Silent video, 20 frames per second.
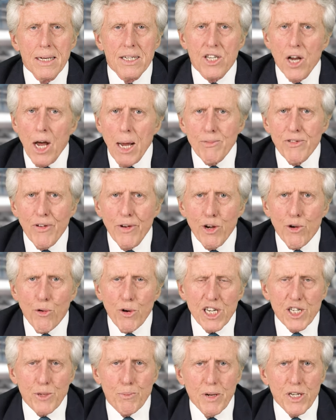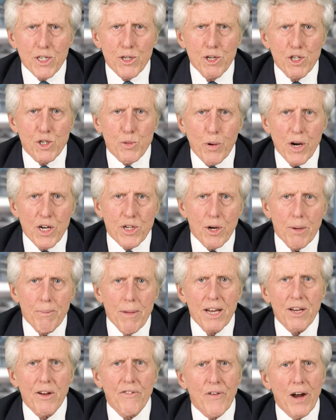At times of increased business pressure,
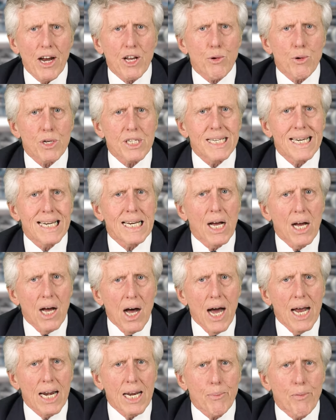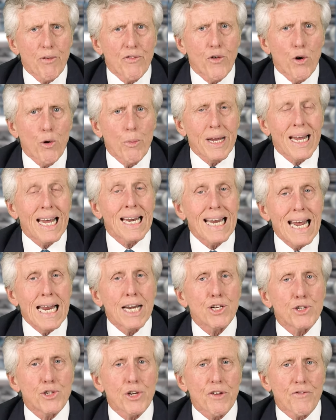manufacturers need a highly performing and
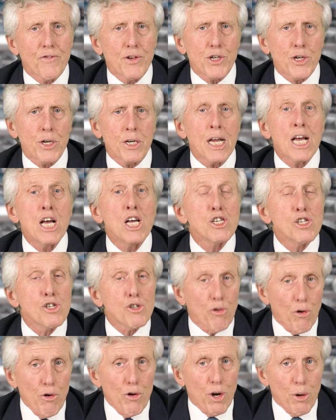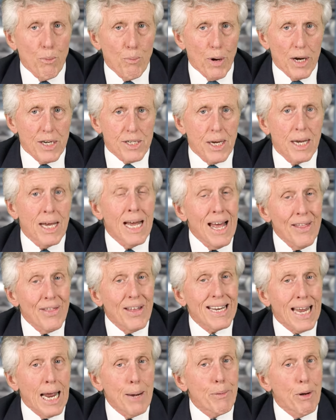energy efficient screw compressor
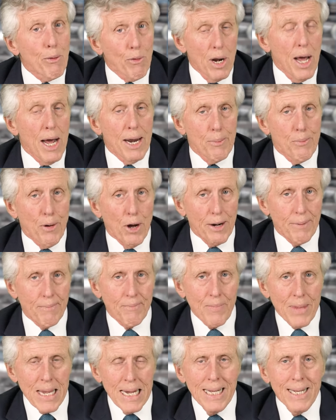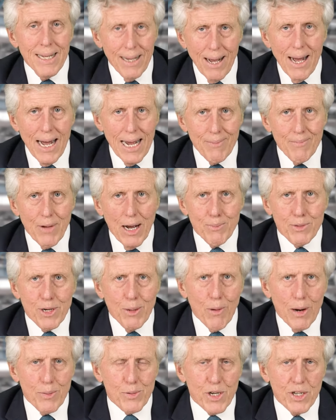that can be relied upon. Hi, I'm
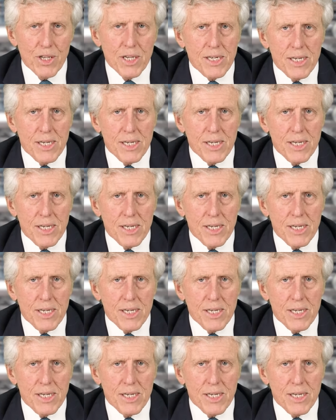Tim Webster.